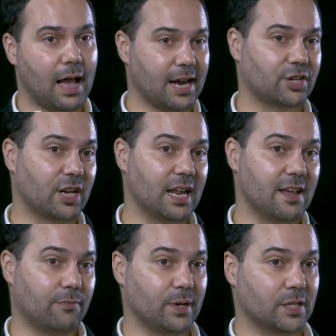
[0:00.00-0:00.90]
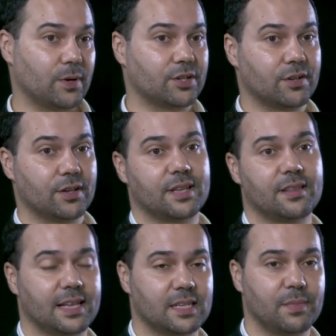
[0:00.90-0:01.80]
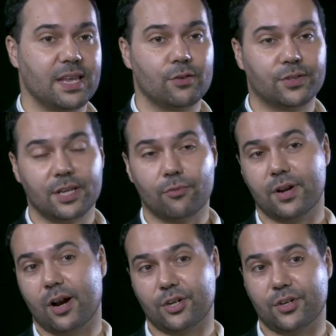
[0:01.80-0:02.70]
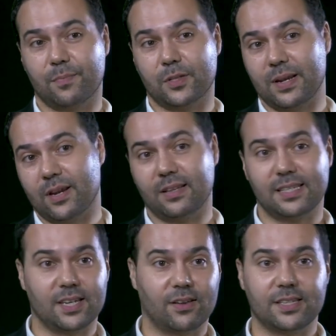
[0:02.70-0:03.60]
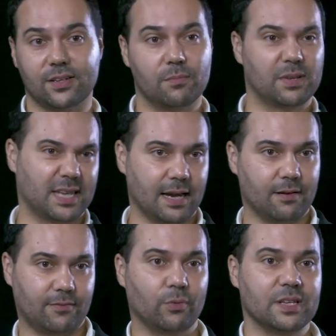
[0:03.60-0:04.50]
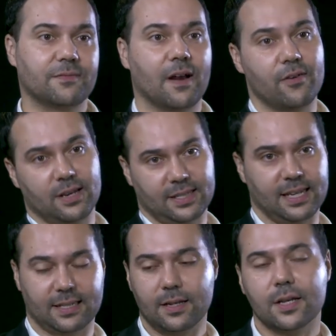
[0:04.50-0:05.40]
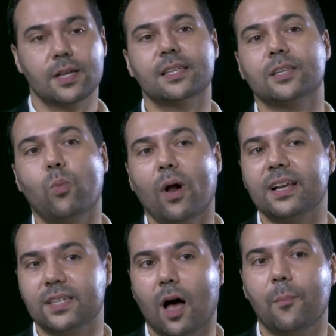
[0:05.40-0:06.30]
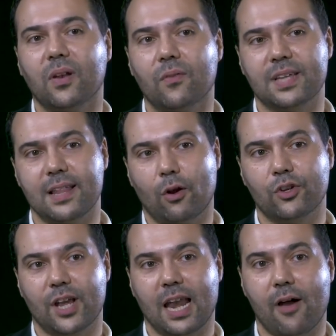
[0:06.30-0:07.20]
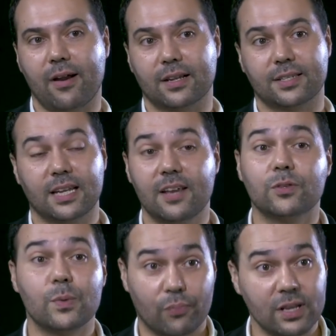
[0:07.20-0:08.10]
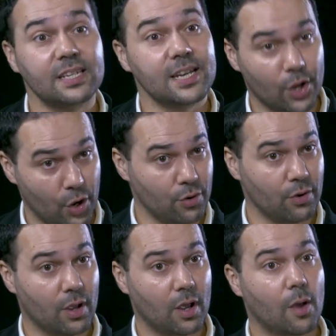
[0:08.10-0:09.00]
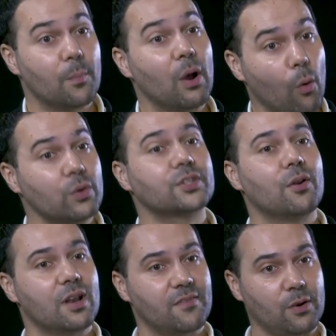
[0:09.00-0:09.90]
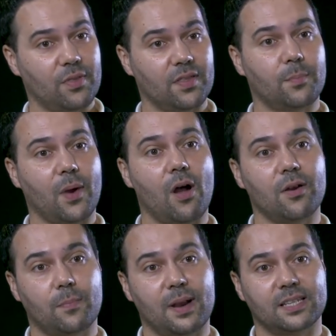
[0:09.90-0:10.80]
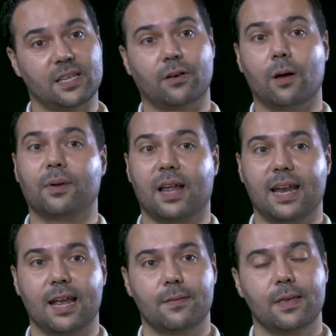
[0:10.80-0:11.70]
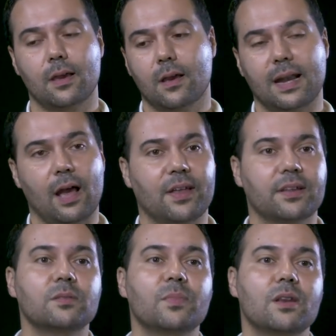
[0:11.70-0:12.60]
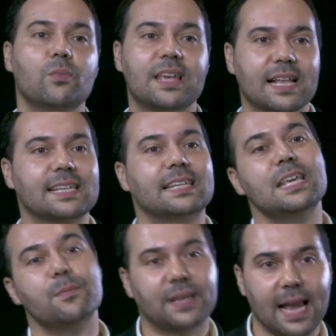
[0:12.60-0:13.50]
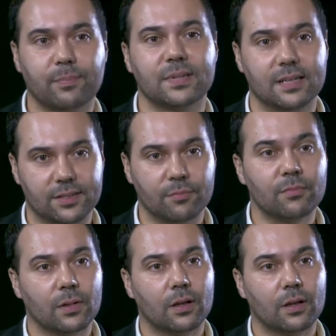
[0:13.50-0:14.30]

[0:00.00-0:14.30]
actually, if we switched to synthetic meat, you'd see a reduction of between 90 and 99% for all these various things. So that's one example of technology allowing us to live as we presently do, but also living within the biocapacity of our planet. Now, that doesn't mean we get to keep capitalism,